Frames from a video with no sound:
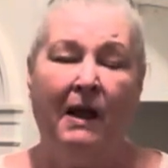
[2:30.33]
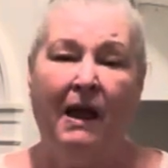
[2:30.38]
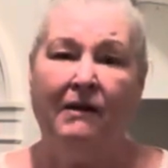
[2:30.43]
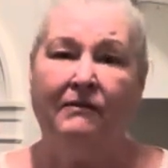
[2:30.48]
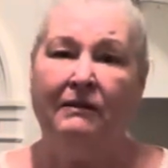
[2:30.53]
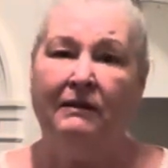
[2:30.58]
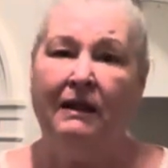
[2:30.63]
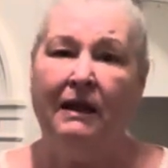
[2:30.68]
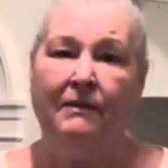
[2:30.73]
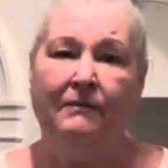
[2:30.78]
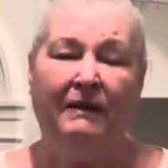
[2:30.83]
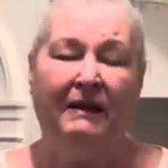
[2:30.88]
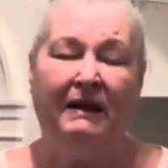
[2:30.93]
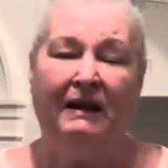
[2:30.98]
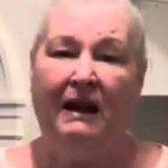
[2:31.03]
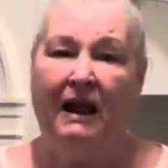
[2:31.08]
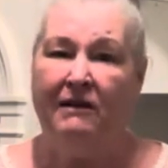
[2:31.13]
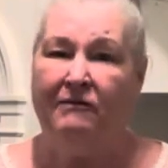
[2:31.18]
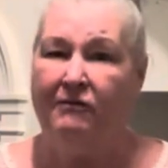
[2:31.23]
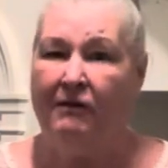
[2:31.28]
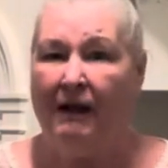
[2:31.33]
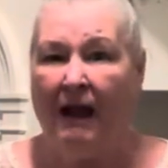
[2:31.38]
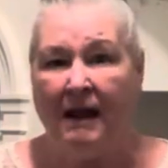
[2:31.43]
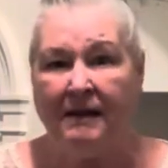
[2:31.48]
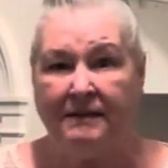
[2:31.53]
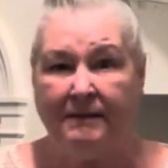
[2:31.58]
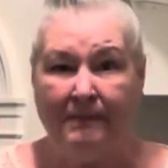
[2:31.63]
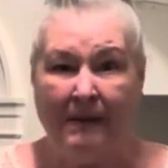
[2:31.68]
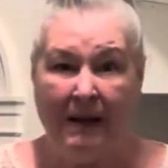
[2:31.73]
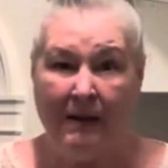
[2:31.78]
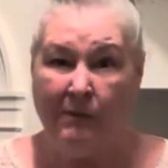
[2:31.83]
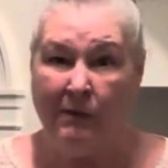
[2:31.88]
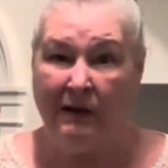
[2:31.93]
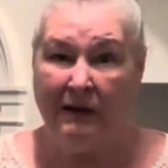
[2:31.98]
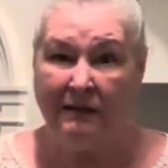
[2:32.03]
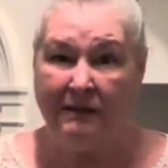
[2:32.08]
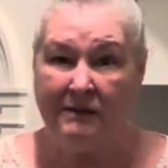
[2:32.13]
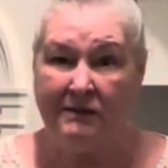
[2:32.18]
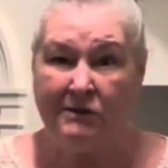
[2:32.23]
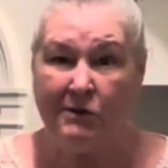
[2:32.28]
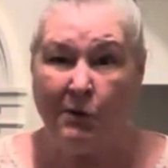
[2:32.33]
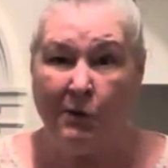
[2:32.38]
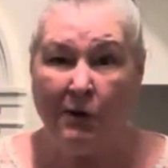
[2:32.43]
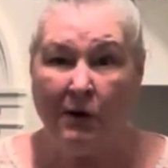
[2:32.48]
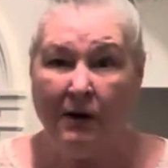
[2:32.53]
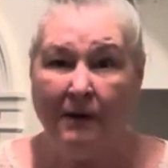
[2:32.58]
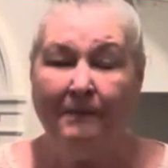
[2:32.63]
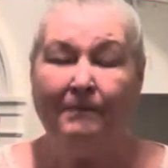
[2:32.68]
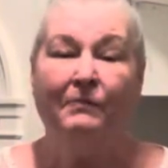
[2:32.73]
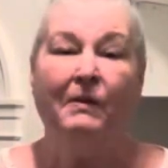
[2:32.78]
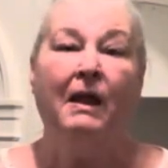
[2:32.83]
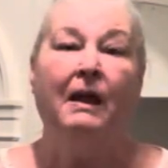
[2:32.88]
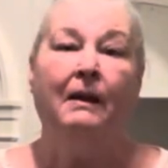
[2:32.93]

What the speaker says: have a lemon and I forgot to buy one at the store,